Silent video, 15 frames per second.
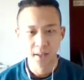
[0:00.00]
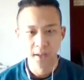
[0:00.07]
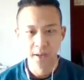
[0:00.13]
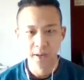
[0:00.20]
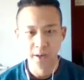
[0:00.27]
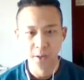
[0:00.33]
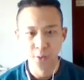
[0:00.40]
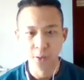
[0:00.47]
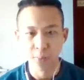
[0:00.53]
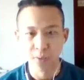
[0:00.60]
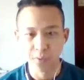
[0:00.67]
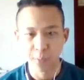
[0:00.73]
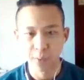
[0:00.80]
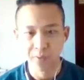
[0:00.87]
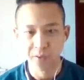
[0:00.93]
Alright, you can
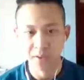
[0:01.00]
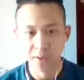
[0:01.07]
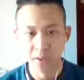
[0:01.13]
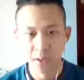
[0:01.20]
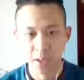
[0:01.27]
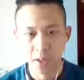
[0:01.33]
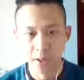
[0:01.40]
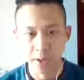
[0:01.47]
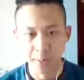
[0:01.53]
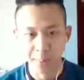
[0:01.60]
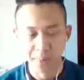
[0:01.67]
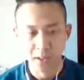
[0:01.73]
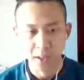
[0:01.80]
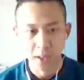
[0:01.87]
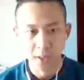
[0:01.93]
move. Perfect. Okay,
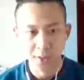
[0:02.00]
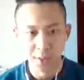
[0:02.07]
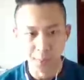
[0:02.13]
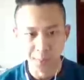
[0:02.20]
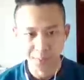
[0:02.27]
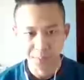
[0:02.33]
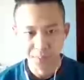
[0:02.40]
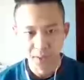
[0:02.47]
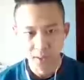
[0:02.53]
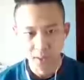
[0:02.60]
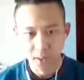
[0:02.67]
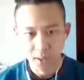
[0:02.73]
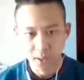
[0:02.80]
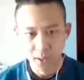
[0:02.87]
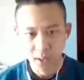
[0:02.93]
so
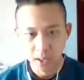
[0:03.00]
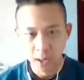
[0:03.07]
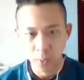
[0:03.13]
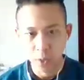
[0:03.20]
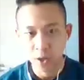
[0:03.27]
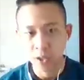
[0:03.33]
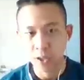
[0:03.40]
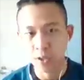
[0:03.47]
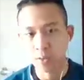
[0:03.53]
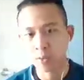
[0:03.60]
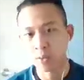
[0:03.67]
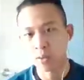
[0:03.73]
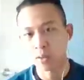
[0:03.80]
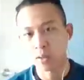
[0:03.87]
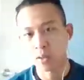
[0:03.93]
I want
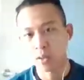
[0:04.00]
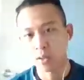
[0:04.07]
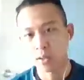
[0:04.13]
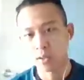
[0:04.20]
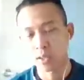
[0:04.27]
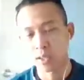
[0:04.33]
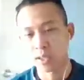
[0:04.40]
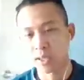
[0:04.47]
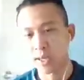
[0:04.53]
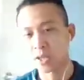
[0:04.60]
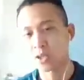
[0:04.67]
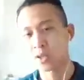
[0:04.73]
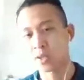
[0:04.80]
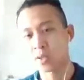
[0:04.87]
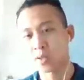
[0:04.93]
you to
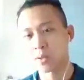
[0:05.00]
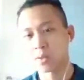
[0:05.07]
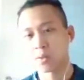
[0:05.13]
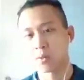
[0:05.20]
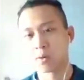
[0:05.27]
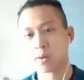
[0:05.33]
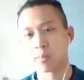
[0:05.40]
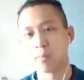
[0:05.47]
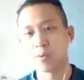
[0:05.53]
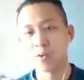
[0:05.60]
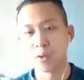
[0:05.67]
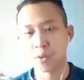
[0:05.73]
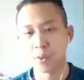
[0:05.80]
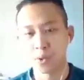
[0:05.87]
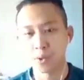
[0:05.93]
dash dance or move
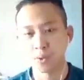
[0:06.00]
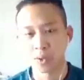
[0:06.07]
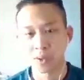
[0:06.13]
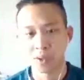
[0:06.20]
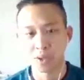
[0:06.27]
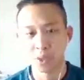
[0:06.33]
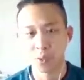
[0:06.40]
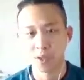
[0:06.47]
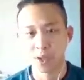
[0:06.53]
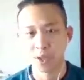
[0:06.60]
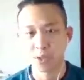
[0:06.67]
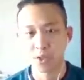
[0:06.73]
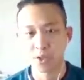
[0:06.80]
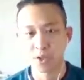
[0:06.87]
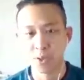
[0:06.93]
in neutral in such a way that
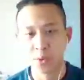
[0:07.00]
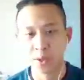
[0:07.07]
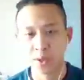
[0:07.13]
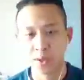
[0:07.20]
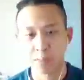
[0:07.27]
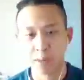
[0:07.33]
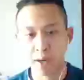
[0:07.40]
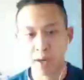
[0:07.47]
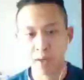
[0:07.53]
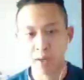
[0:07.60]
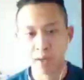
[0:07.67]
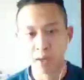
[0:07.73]
you just don't hit the mine.